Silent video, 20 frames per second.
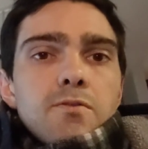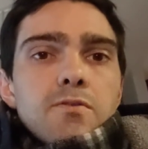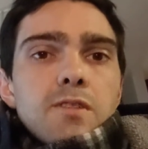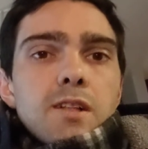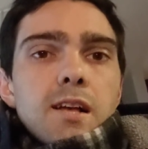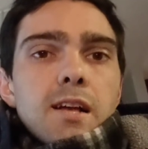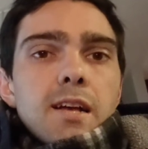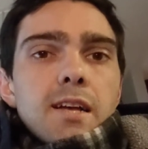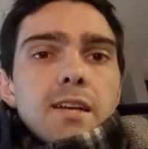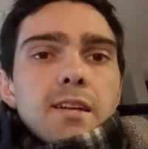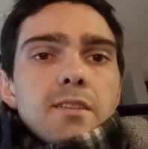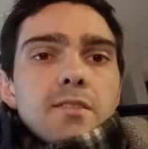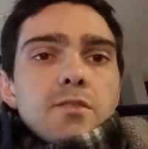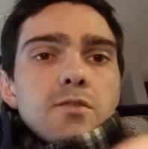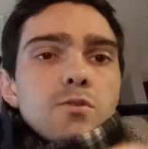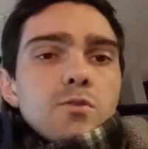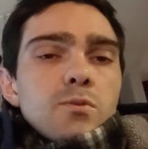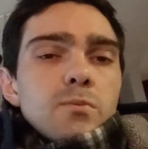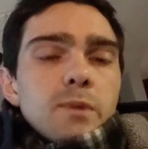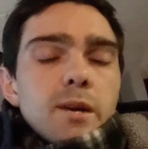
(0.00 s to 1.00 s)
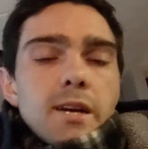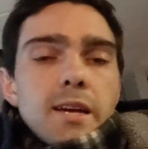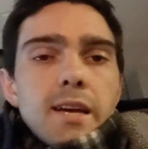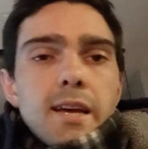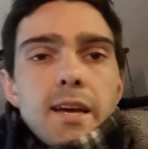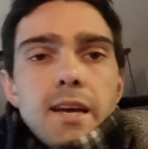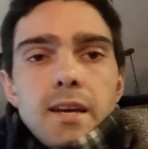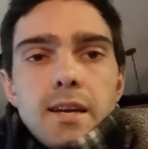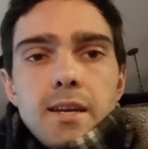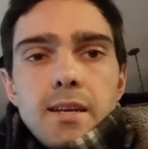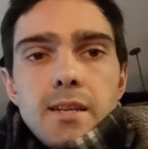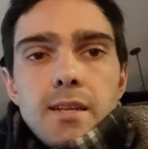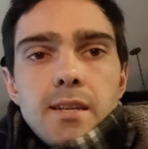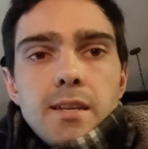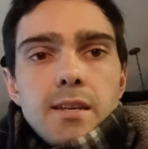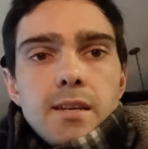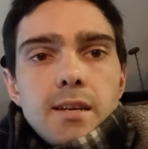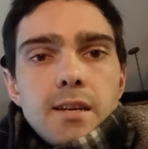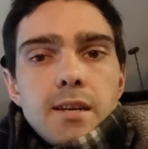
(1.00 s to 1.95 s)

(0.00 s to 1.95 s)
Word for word: flying through my head